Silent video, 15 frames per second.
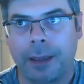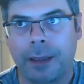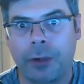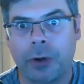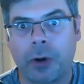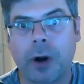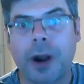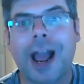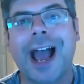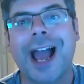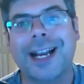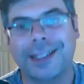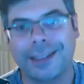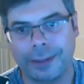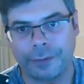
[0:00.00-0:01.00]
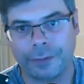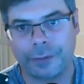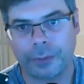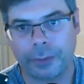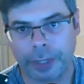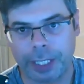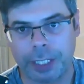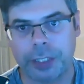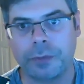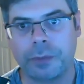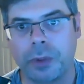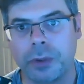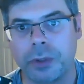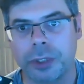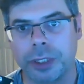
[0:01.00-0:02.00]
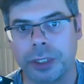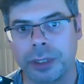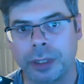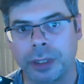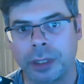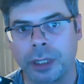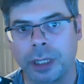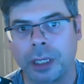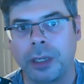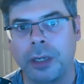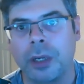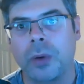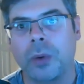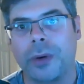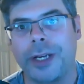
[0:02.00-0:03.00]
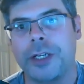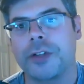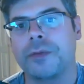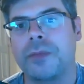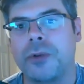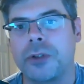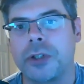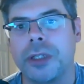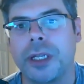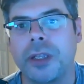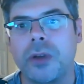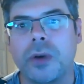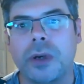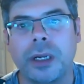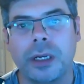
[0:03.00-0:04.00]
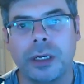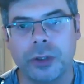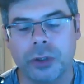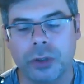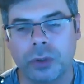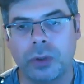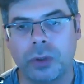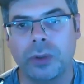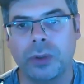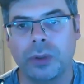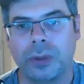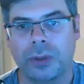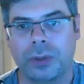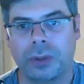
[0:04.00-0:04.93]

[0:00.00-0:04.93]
your active range of motion that you can control.